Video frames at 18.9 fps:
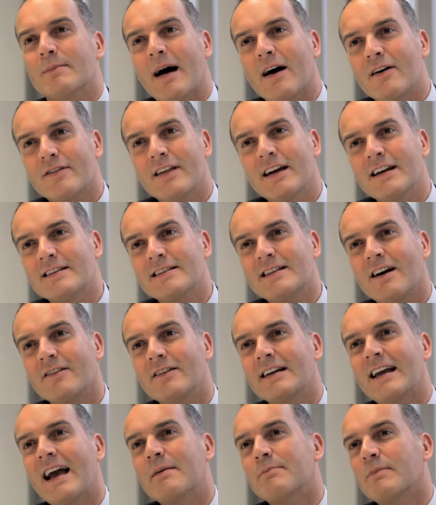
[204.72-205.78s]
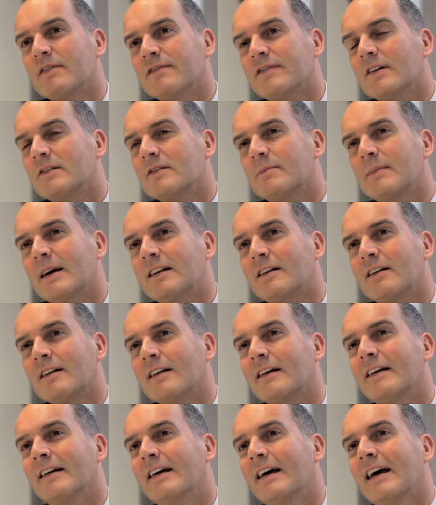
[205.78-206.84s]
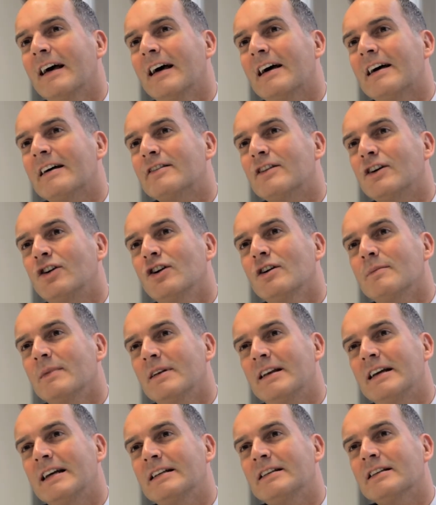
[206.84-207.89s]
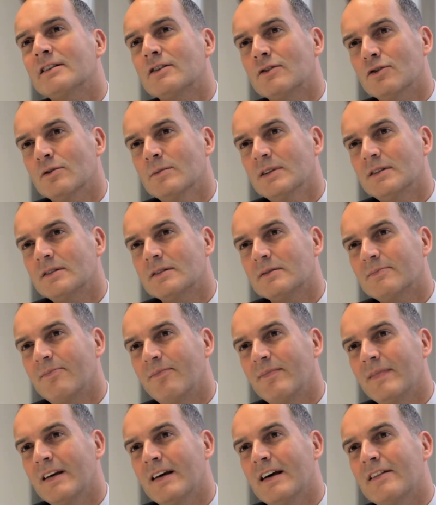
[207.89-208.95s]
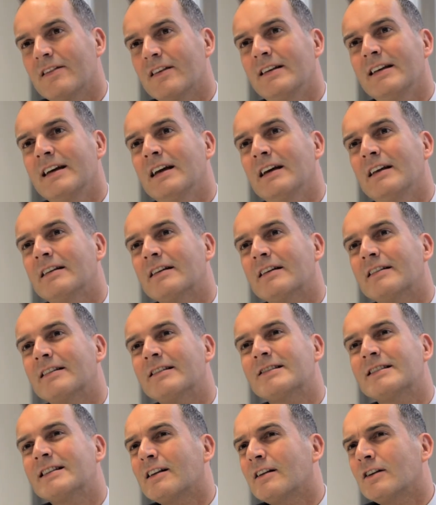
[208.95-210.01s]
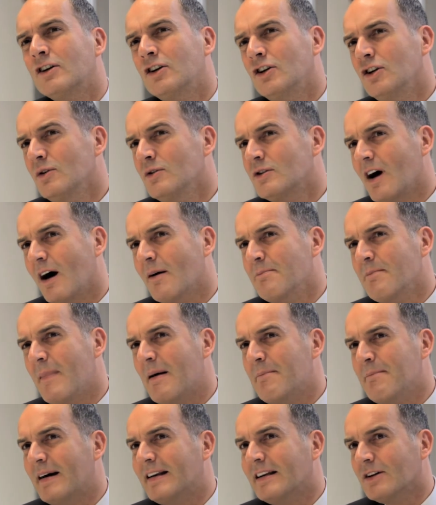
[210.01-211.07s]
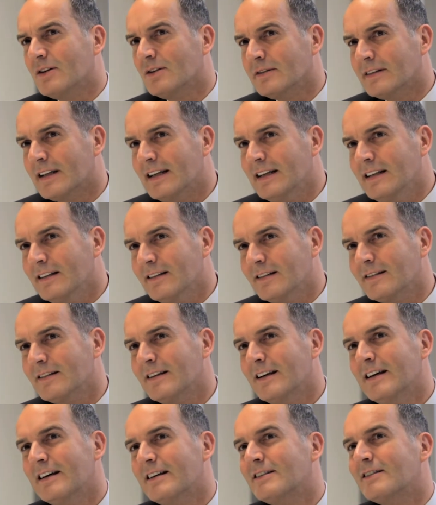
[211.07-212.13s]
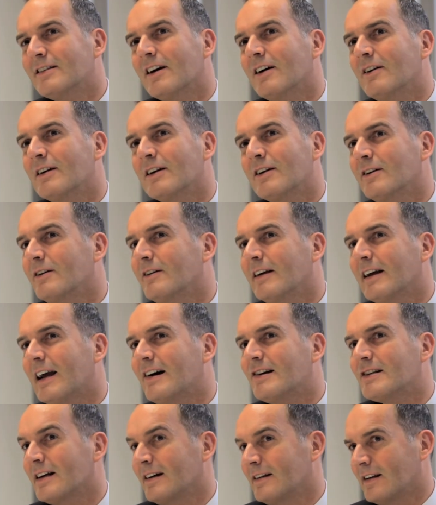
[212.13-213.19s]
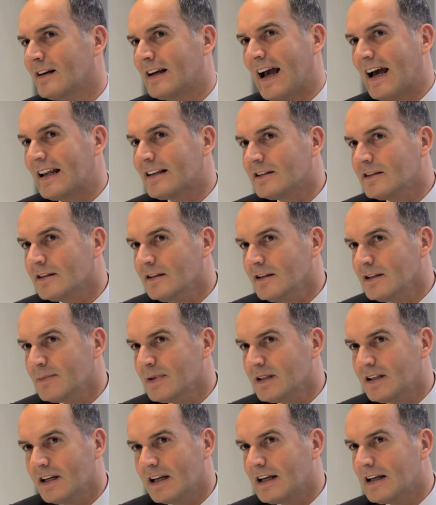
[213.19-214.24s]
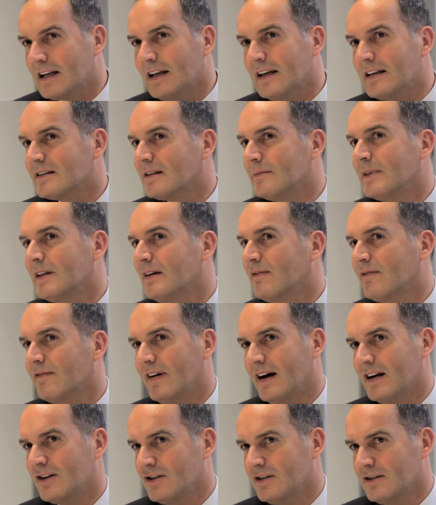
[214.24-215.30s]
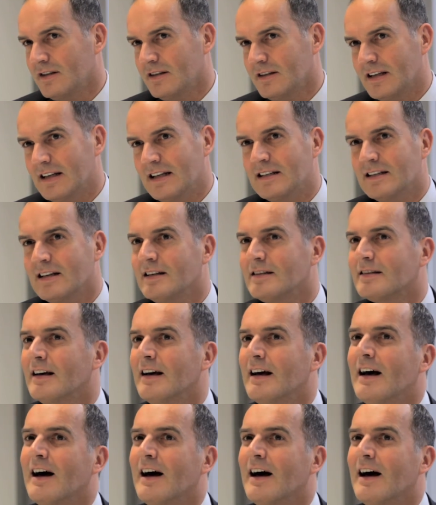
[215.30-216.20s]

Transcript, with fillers: about things now and again, but fundamentally the human need is enormous. There's still huge unmet medical needs. So including areas like the cancers, particularly some of the infectious diseases.